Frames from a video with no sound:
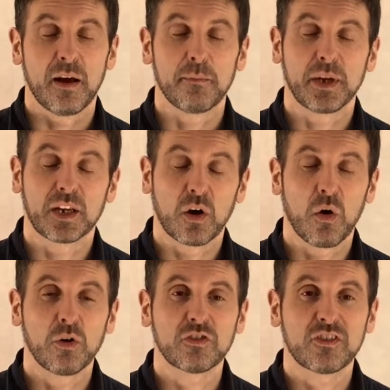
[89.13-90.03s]

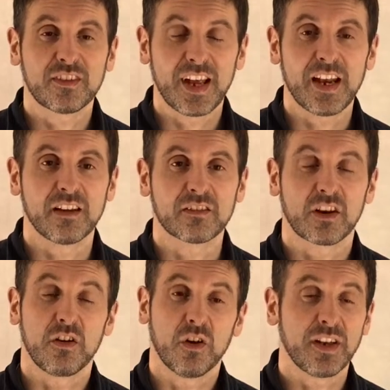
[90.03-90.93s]
Because tenants
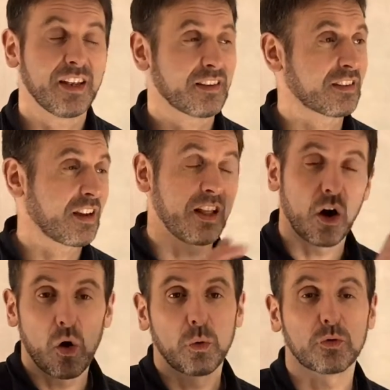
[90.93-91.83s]
are not necessarily
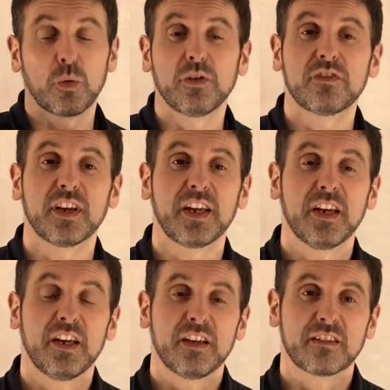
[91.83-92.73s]
always wanting
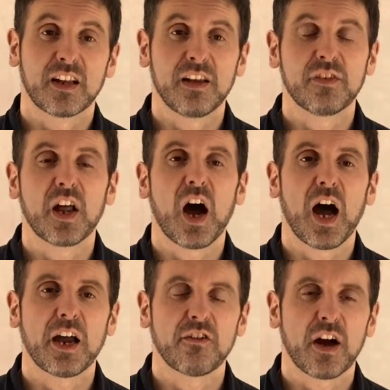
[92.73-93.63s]
to live in a
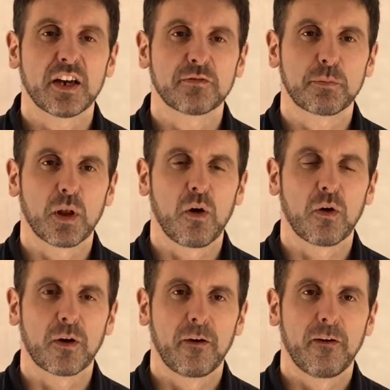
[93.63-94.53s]
high-rise
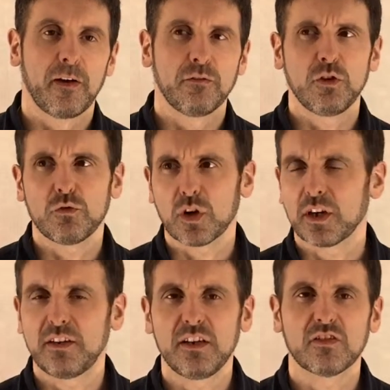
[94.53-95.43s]
block, you've got a
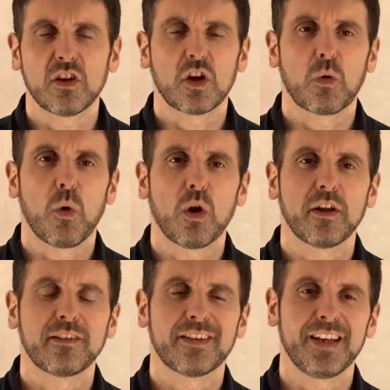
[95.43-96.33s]
decent
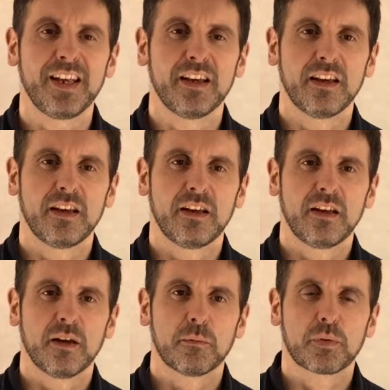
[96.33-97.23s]
quality
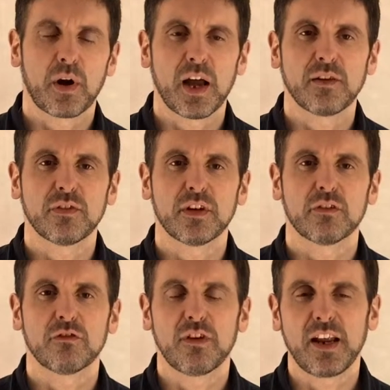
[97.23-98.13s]
private
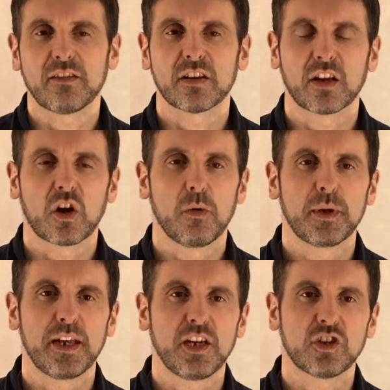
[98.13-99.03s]
rental
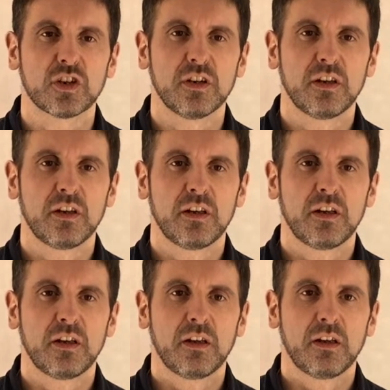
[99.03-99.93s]
accommodation,
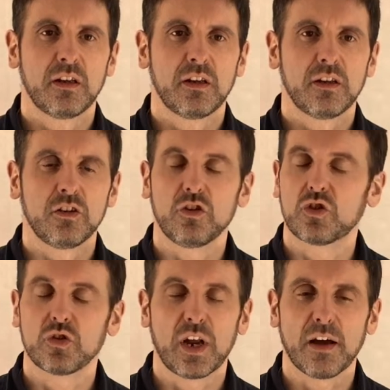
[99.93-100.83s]
you
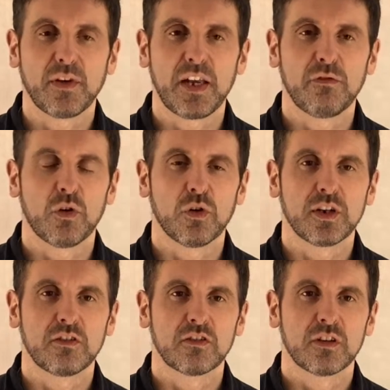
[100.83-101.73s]
shouldn't have any
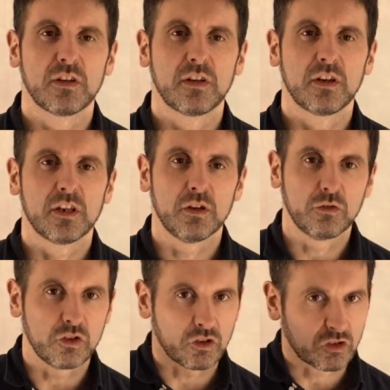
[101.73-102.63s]
voids. You'll
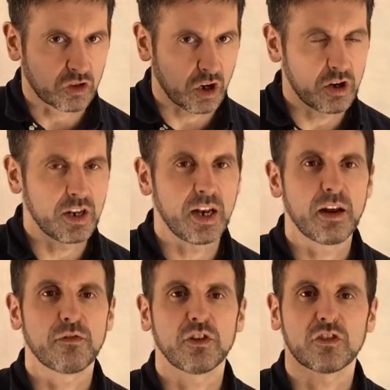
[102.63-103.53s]
just turn it
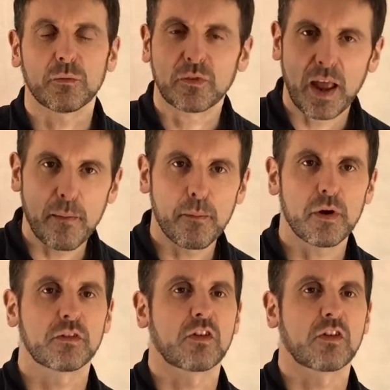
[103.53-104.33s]
every September.